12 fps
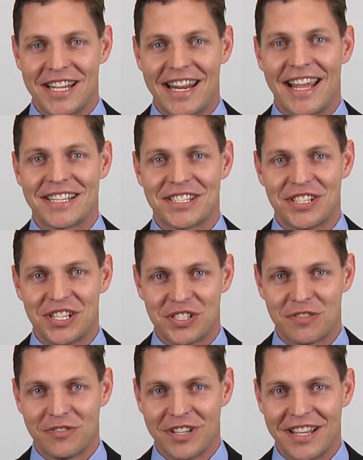it
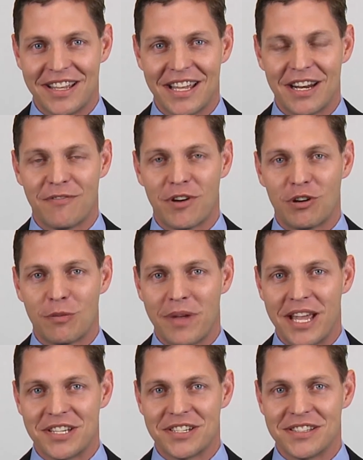extensively and have followed
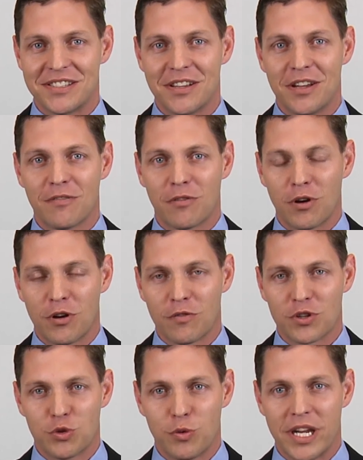patients for over
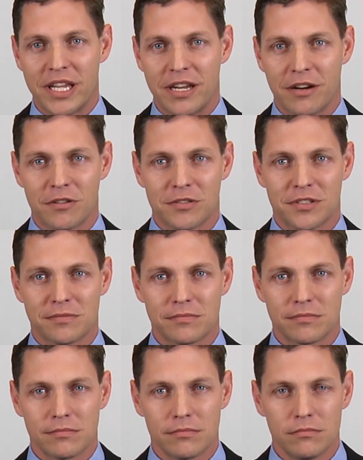20 years.
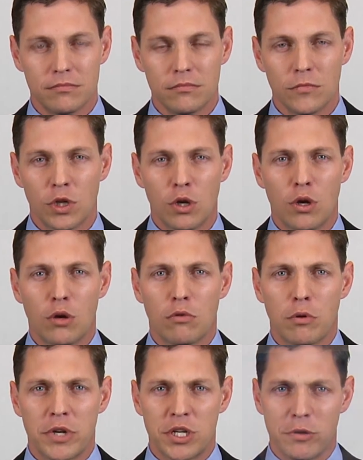
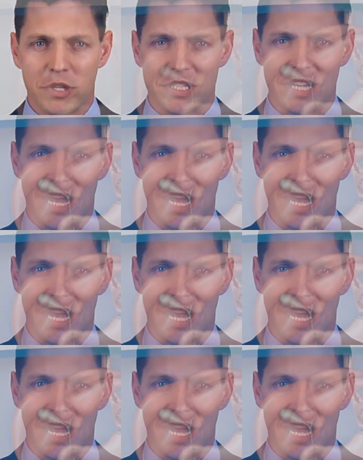What we do with this